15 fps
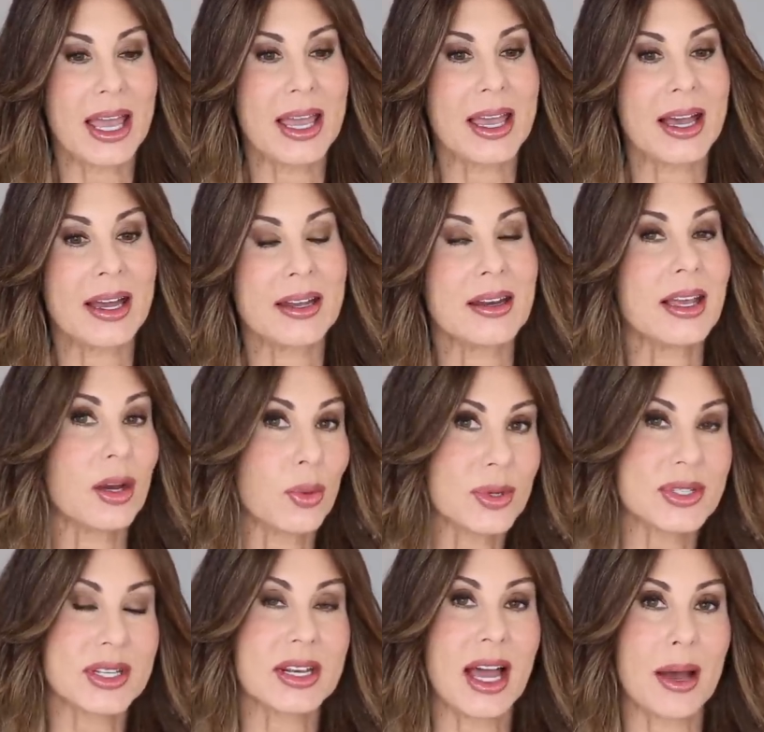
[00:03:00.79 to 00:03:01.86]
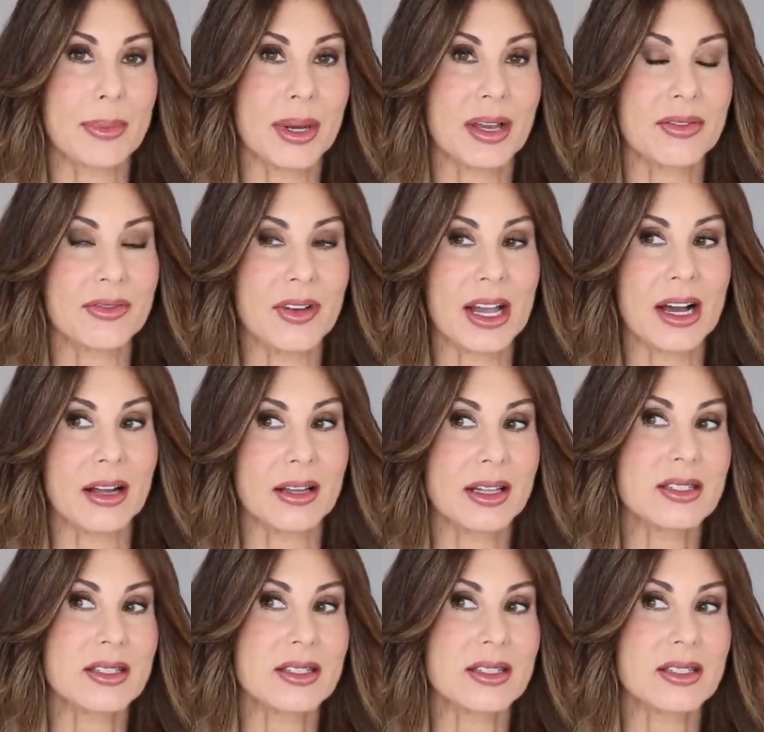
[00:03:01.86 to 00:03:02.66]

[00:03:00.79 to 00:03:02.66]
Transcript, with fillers: and it was an epic fail.